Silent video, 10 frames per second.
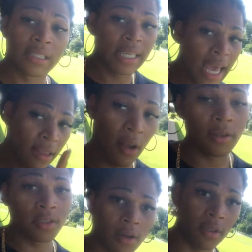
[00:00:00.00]
Take
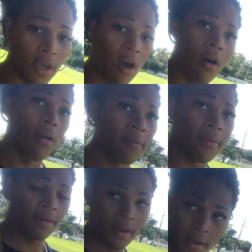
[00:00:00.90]
those notes, y'all.
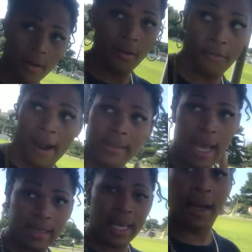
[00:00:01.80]
Write
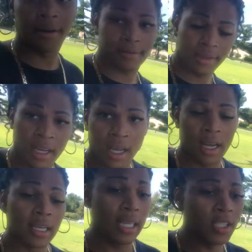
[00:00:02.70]
that down,
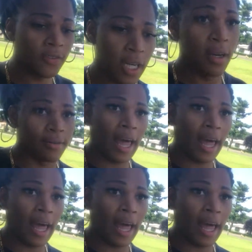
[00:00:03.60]
because it's real.